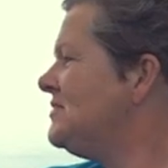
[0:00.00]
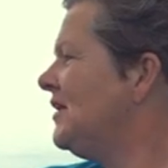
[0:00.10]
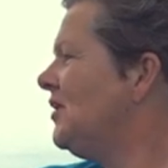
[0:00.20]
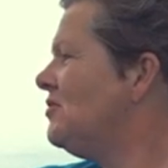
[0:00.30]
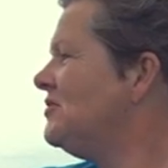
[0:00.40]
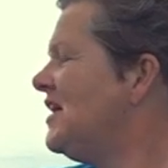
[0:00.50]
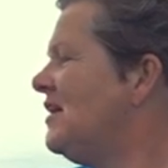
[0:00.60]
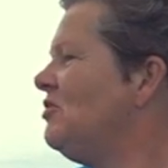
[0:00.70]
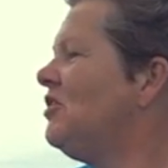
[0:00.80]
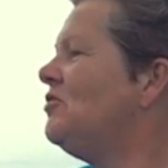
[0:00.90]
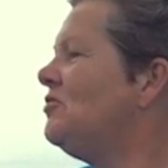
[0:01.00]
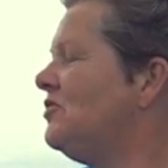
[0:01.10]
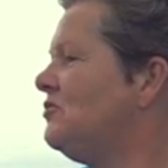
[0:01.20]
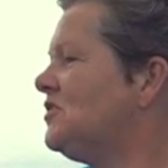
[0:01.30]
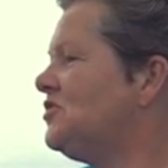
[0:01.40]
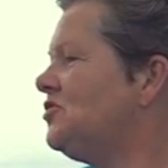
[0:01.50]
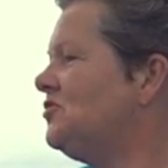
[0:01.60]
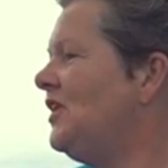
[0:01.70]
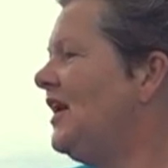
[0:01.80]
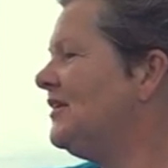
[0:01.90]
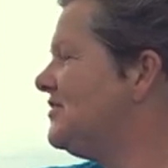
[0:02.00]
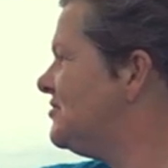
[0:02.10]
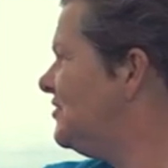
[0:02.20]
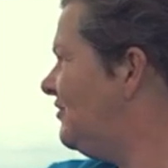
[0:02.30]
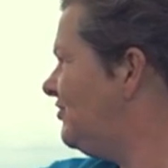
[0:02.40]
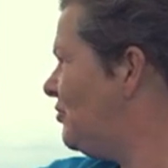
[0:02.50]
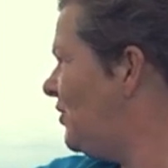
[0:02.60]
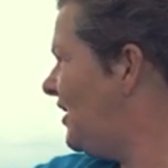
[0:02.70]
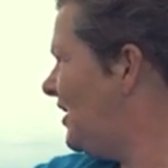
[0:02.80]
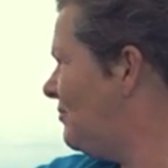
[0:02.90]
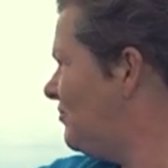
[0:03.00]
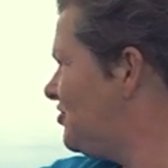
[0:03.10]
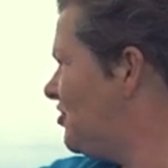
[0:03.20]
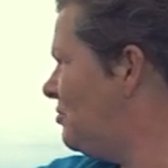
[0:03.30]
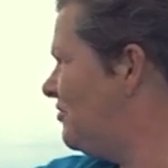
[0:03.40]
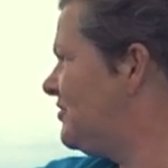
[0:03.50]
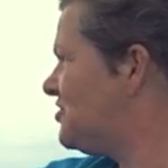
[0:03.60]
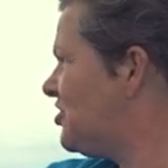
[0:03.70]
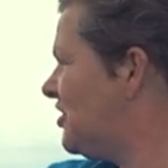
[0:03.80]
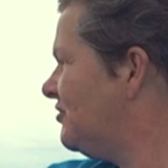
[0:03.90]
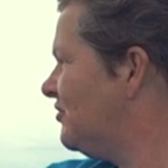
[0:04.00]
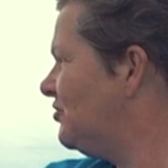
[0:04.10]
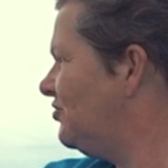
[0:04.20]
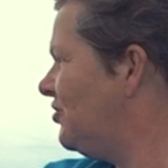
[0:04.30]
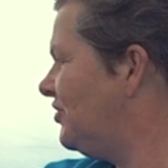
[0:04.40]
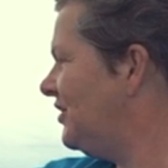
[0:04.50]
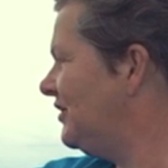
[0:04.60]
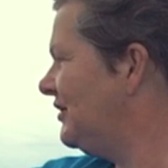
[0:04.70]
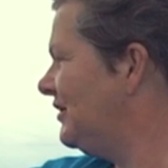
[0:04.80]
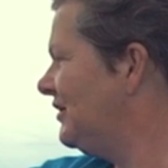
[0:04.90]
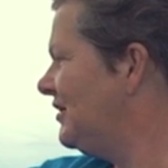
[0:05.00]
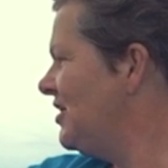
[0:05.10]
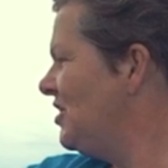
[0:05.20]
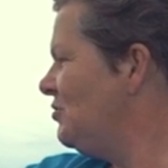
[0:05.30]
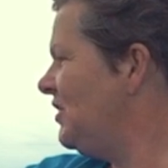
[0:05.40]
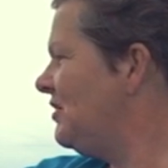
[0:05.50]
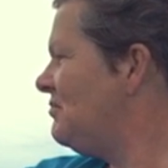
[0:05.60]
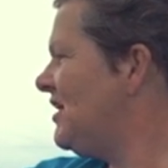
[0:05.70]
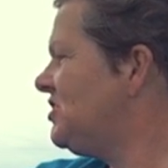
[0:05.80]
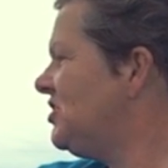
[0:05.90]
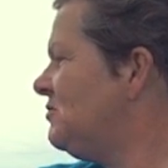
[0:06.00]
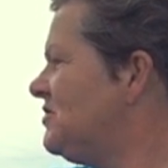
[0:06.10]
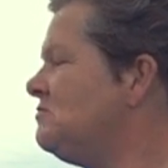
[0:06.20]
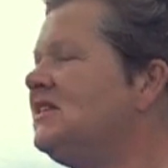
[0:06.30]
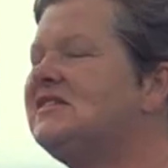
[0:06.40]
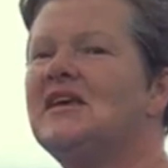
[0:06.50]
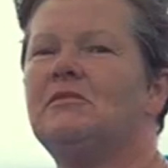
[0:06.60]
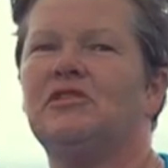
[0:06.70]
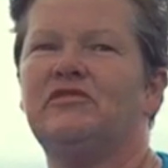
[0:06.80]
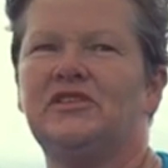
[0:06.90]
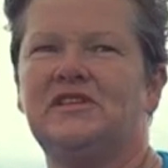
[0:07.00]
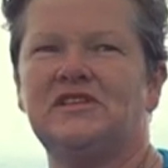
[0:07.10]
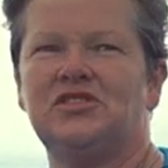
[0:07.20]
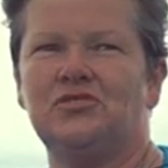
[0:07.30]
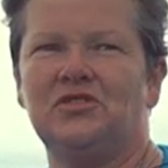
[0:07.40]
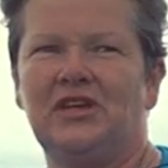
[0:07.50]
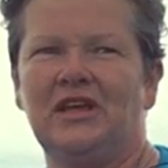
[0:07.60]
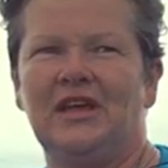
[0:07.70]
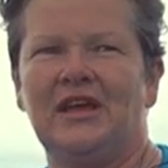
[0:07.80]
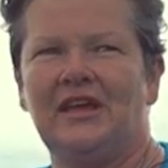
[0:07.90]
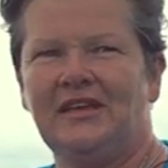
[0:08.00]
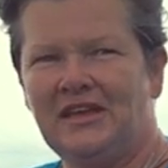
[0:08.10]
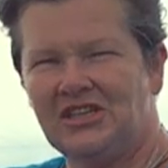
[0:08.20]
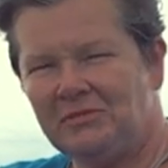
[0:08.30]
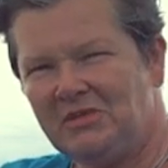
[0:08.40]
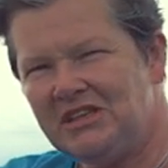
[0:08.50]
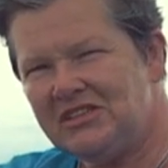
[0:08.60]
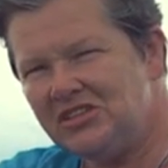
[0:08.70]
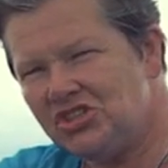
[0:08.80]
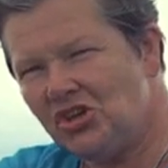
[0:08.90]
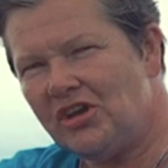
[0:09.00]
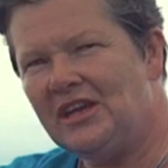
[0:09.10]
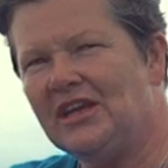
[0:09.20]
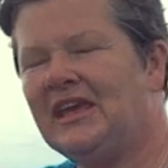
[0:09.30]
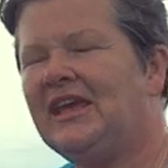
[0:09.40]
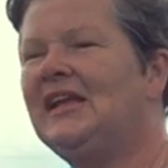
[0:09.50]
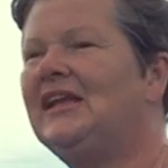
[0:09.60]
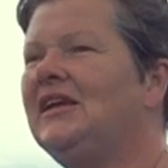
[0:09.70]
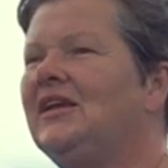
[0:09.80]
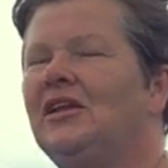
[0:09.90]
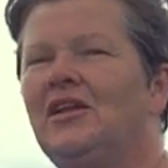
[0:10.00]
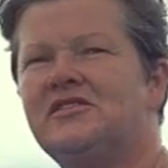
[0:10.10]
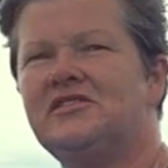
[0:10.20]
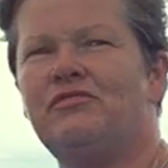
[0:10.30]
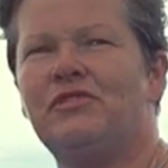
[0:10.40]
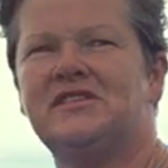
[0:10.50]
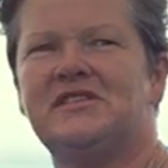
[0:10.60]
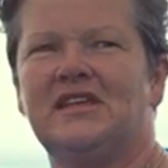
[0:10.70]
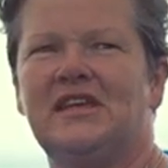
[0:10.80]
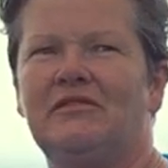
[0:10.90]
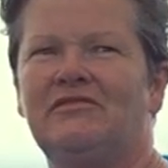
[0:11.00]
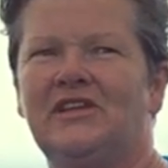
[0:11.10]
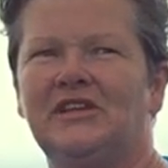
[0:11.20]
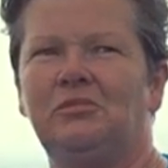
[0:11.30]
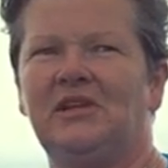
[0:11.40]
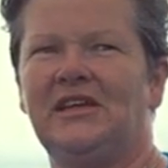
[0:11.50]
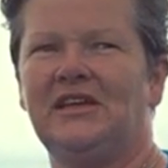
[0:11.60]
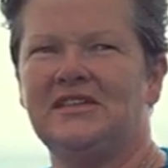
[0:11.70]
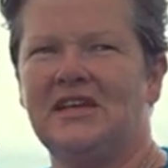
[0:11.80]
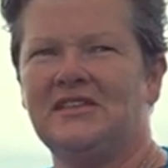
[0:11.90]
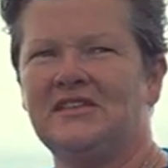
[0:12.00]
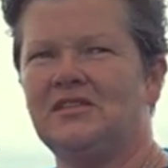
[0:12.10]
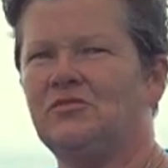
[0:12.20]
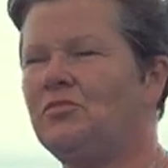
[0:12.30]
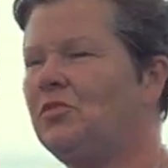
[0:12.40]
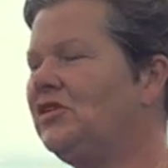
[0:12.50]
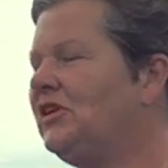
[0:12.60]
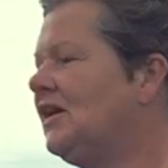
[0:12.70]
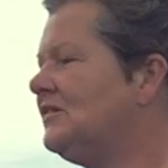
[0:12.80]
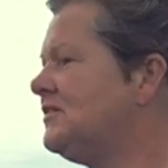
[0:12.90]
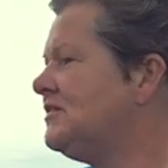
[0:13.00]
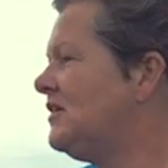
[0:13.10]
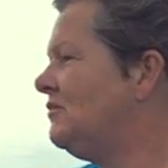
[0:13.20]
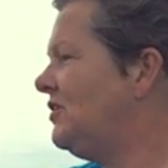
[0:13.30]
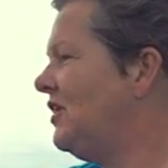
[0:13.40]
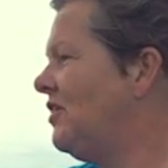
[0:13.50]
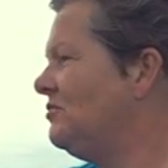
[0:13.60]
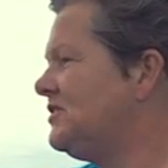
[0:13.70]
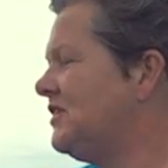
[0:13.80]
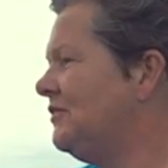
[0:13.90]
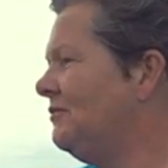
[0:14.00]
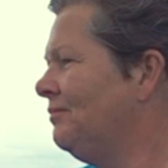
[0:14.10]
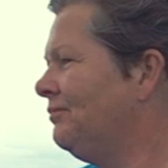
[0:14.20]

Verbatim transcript: Once a long time ago there was two lads who lived away up the top of the Strath of Kildonan. We can imagine it was midsummer for this story, and they had been enjoying a ceilidh, lots of whisky and fiddle playing and dancing with the bonny lassies down in Helmsdale.